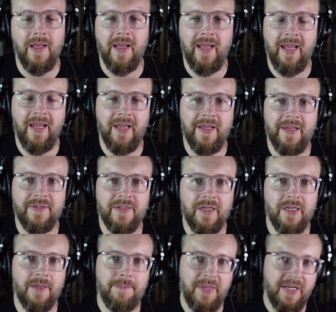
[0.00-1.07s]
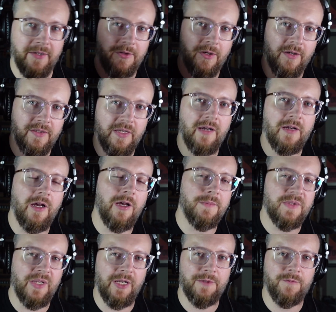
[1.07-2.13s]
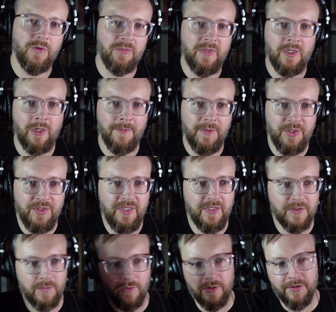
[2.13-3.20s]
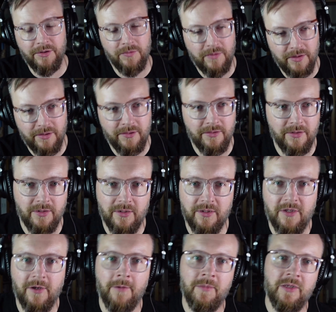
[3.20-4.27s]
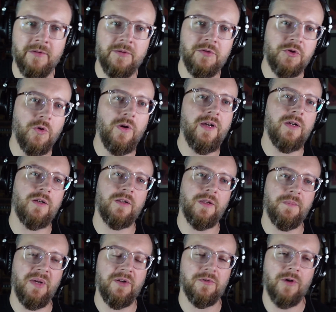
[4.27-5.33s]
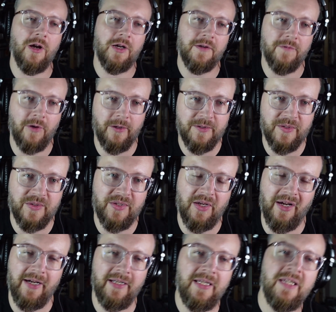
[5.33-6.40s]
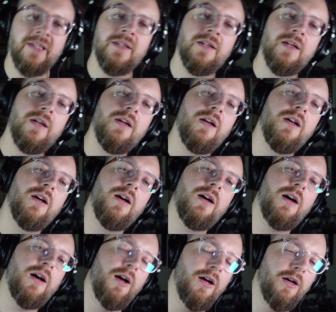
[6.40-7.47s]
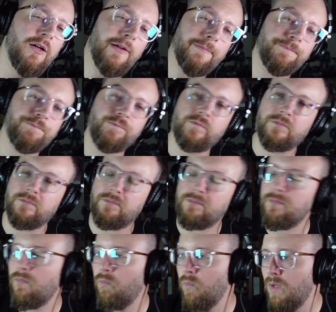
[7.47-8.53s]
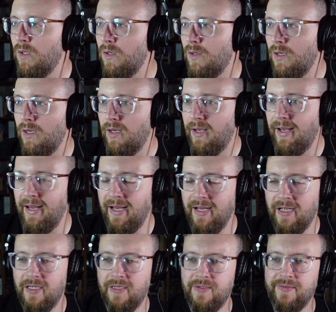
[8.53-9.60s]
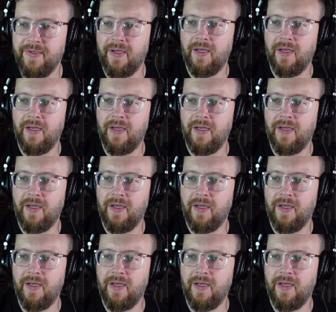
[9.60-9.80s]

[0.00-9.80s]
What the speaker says: and patreon.com/fullmetalrpg is where you can come and join the bedrock of our society. Um, and